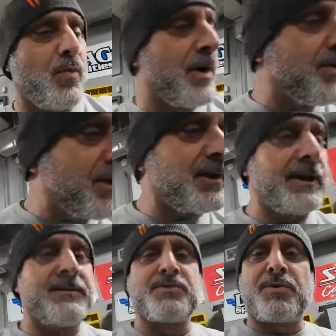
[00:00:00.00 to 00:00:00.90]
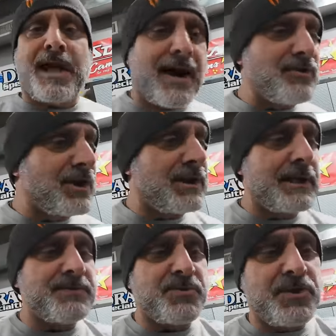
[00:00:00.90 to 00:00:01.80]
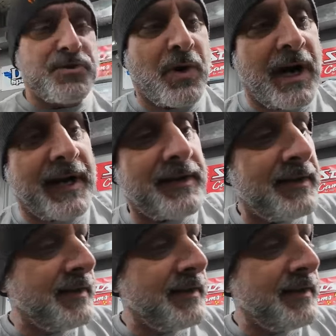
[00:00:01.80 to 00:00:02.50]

with the clips, without the clips. We tried